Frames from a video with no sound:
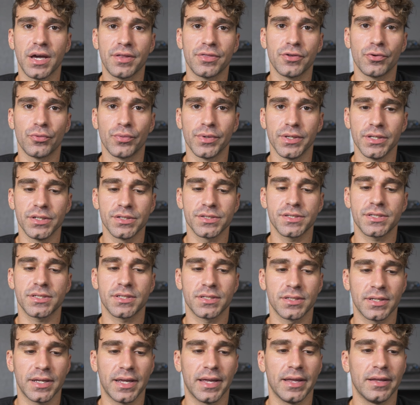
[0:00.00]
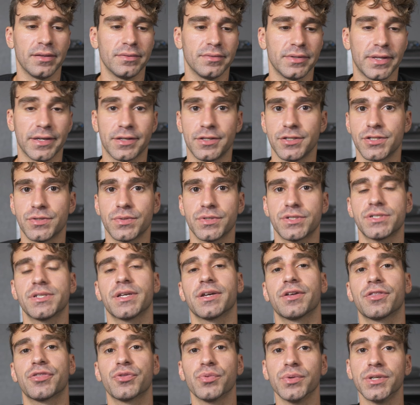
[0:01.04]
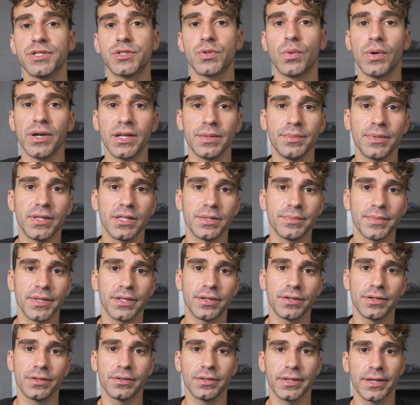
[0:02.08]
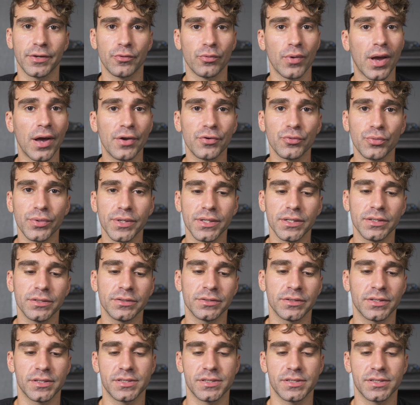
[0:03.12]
other wheels and like you switch to like a 320 millimeter like round wheel,